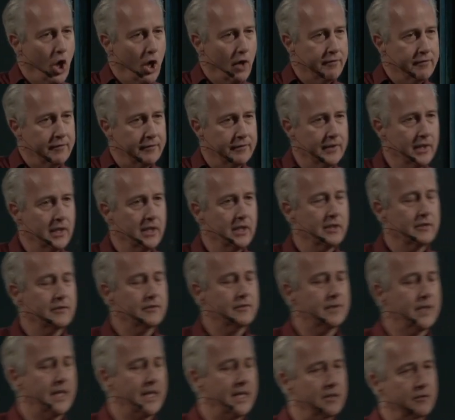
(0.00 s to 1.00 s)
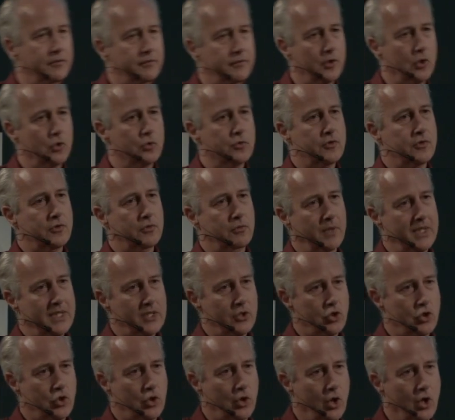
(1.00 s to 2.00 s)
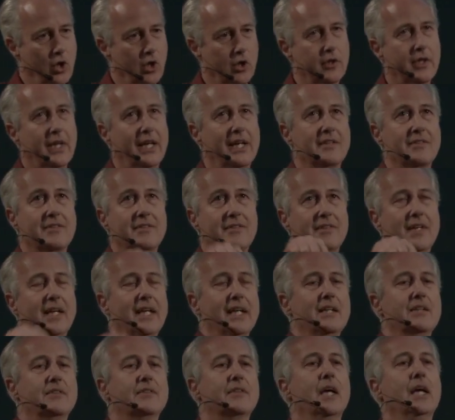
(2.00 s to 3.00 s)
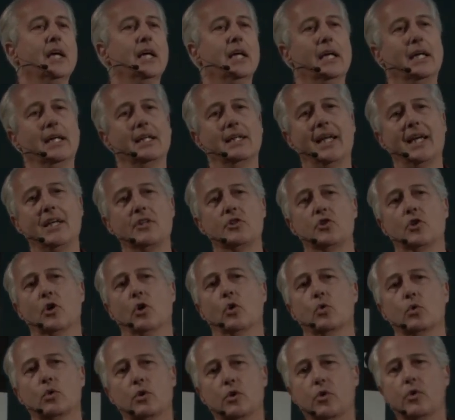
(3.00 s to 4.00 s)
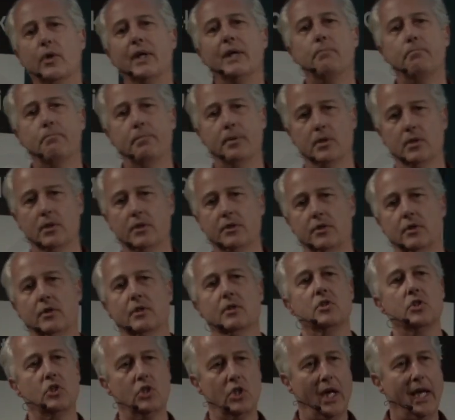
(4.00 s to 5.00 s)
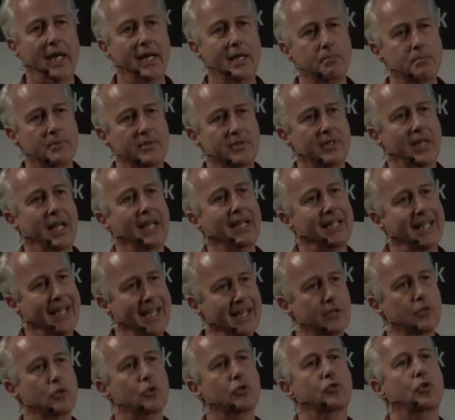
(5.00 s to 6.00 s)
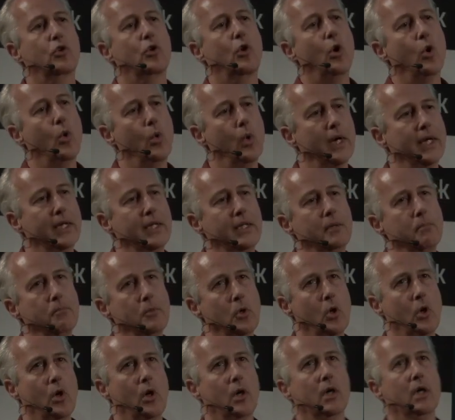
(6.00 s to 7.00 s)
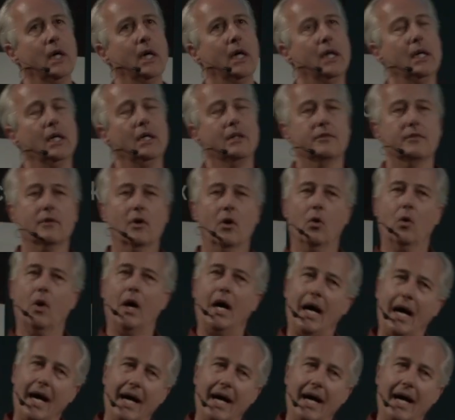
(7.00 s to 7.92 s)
off, cell phone switched on and cells, they show crippled shapes and cannot grow anymore. So